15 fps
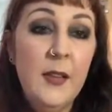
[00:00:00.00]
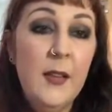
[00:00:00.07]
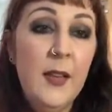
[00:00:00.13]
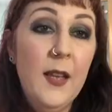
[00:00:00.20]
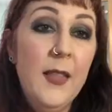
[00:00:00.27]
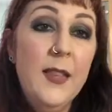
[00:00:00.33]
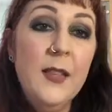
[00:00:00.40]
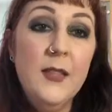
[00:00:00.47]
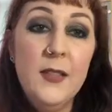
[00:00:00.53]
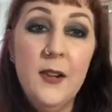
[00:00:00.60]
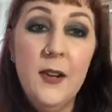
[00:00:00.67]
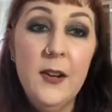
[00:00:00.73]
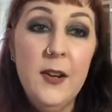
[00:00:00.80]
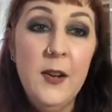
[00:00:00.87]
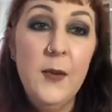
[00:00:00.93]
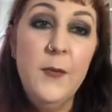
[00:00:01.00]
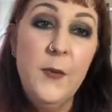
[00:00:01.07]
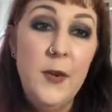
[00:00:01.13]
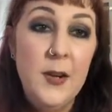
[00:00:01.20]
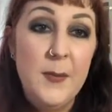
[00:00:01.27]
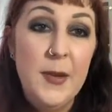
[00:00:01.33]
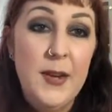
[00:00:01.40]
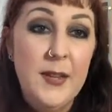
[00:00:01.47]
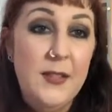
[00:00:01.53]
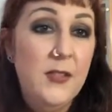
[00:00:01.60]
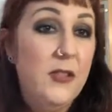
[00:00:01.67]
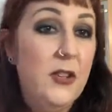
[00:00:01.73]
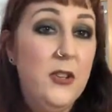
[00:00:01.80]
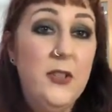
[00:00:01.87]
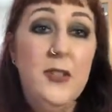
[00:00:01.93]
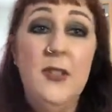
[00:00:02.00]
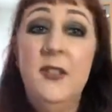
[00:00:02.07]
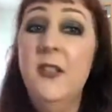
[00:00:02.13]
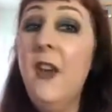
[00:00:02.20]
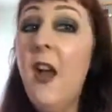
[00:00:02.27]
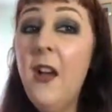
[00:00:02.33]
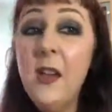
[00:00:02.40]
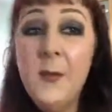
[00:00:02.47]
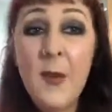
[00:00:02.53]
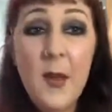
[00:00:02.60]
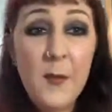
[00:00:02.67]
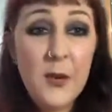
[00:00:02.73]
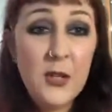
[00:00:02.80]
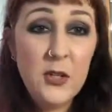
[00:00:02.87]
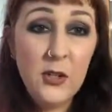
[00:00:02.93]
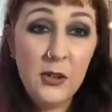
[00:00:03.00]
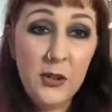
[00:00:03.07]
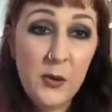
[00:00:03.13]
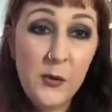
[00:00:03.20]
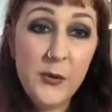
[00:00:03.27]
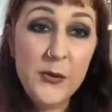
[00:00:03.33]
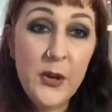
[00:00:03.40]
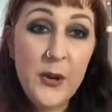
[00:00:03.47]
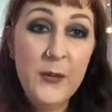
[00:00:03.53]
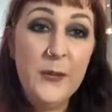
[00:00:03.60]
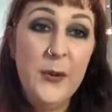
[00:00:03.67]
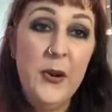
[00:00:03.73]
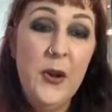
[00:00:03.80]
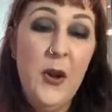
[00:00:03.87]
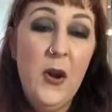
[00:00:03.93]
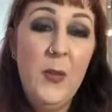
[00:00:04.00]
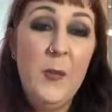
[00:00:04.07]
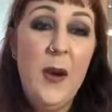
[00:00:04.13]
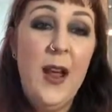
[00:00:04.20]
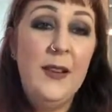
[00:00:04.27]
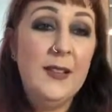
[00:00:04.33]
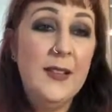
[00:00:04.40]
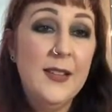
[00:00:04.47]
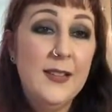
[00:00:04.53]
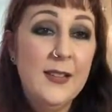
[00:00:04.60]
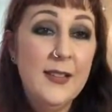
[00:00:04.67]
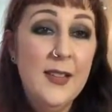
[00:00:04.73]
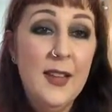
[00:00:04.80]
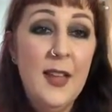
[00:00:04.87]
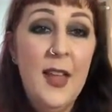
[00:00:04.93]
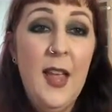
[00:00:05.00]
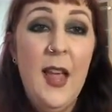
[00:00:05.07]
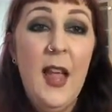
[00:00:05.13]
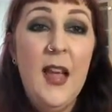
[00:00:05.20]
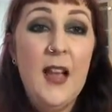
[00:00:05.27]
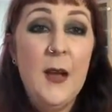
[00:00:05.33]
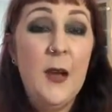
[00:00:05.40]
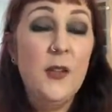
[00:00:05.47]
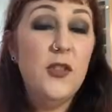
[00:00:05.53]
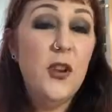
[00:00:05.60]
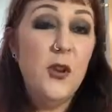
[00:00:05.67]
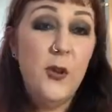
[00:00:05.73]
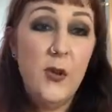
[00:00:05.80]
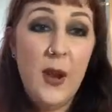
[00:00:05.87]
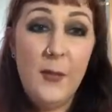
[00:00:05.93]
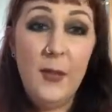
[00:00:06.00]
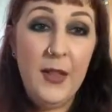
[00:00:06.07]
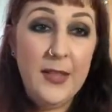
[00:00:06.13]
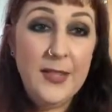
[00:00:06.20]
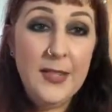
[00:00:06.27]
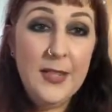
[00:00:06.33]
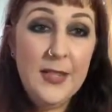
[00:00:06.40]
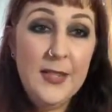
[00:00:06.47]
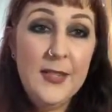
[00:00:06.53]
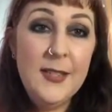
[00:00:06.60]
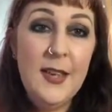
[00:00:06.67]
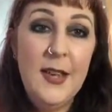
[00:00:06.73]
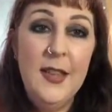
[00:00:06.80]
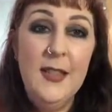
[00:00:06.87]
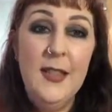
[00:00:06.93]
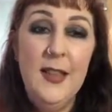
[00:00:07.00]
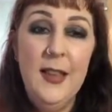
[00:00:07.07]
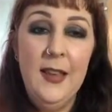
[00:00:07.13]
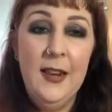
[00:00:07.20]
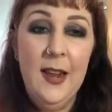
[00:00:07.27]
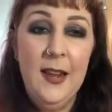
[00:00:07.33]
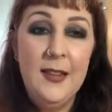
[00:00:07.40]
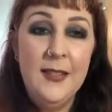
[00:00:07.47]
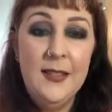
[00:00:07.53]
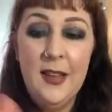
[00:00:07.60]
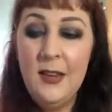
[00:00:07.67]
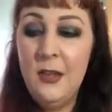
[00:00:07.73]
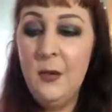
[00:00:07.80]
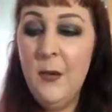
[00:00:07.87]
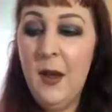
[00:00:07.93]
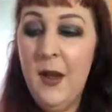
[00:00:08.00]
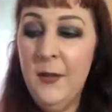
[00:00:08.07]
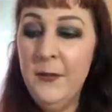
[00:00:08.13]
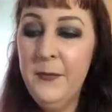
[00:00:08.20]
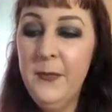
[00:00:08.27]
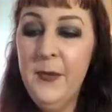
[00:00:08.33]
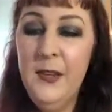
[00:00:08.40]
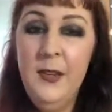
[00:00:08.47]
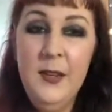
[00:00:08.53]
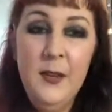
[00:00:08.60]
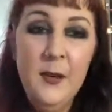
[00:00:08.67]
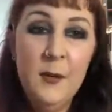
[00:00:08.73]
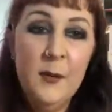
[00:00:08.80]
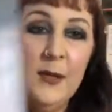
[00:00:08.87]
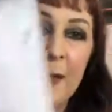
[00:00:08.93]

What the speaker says: at least 30 or 40 minutes just to talk about what your goals are for a yoga practice. I'll show you a couple ideas and then I send you off with